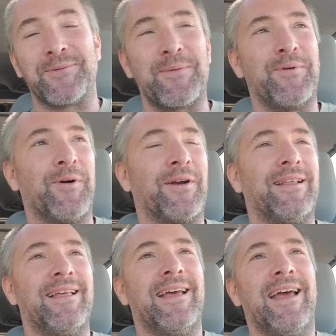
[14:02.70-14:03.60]
report,
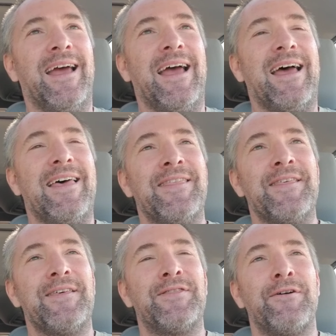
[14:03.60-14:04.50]

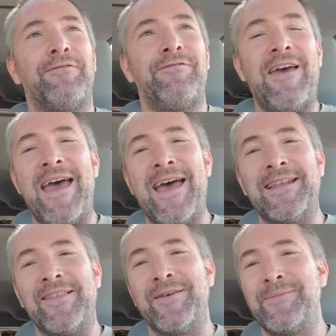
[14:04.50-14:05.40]
the
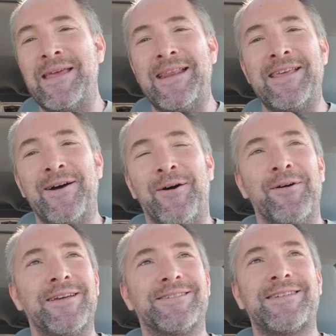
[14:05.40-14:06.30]
Fed and the media
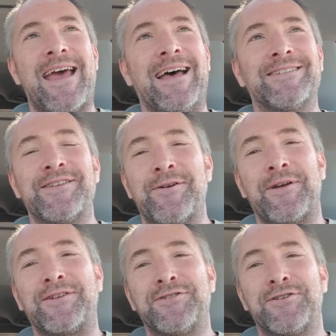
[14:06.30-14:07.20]
always has their
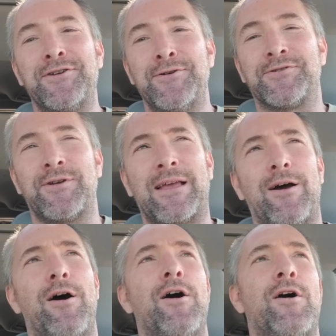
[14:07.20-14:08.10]
excuse. They're like,
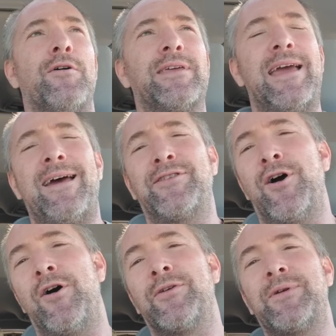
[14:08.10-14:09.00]
oh, yeah, the
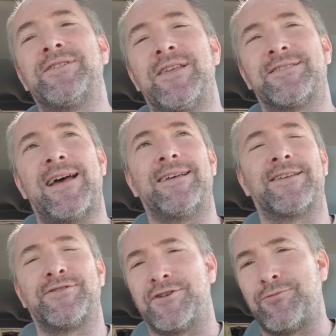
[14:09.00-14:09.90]
only reason it's high is
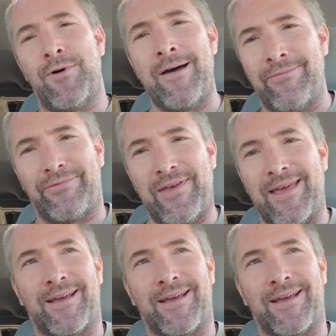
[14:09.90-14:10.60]
because this one thing,